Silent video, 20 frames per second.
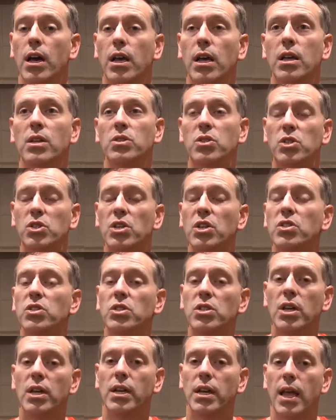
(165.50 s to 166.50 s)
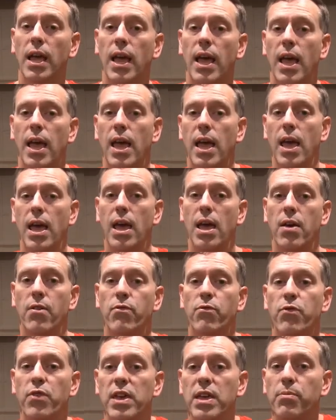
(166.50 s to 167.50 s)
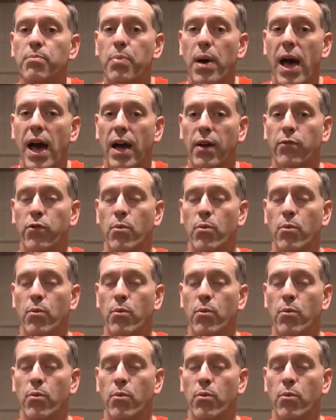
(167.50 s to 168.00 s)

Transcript: consistent feedback